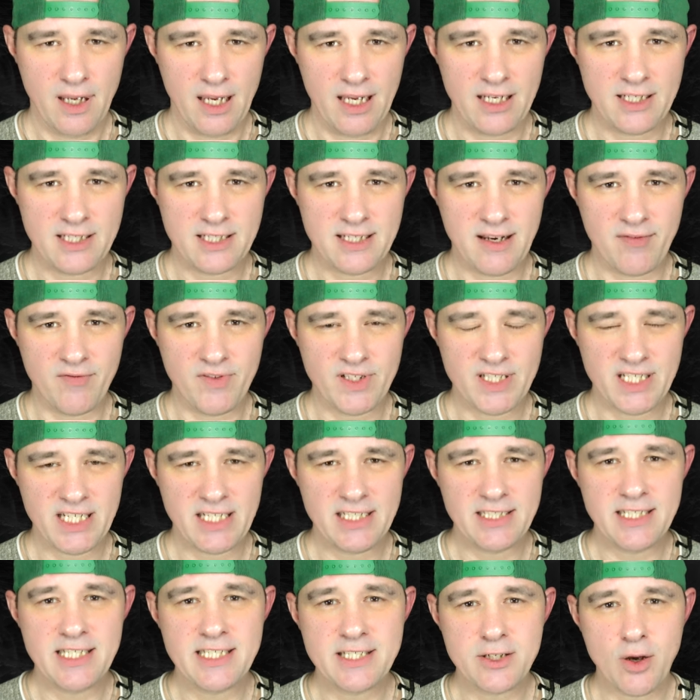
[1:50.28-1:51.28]
At 17
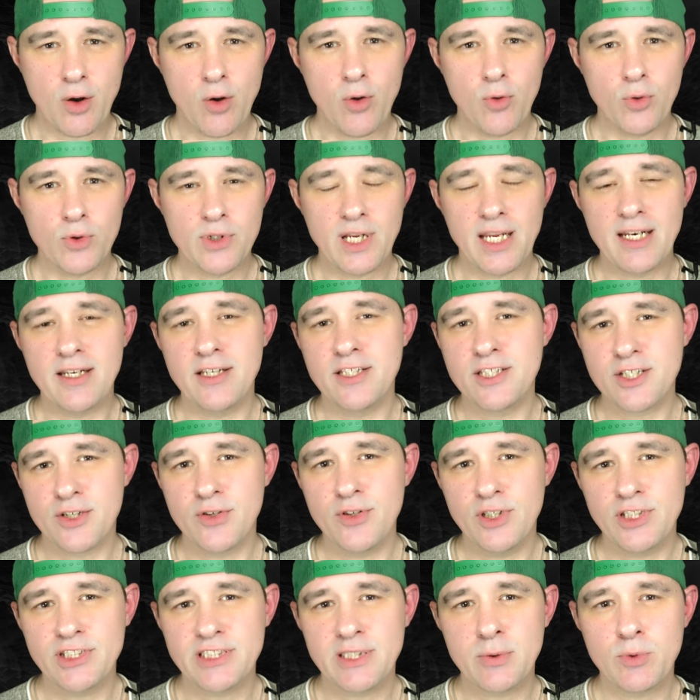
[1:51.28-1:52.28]
years old, and as
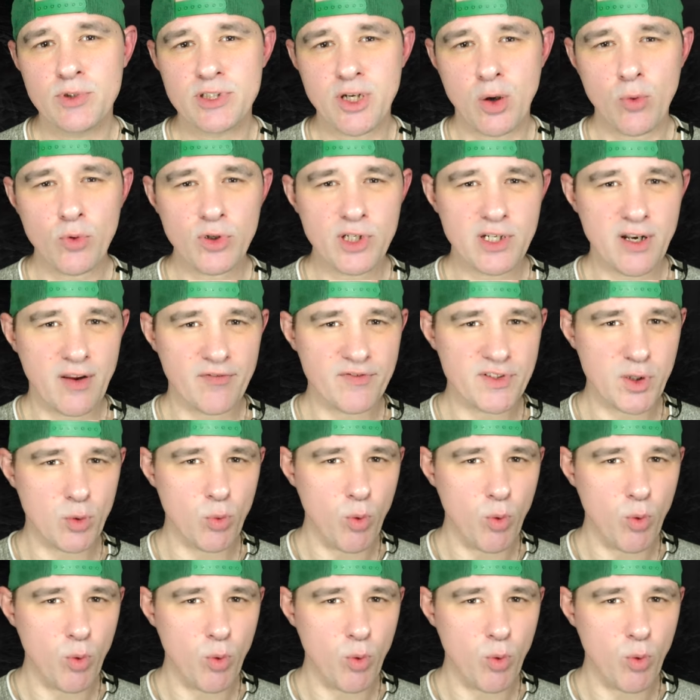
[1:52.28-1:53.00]
soon as she was old enough to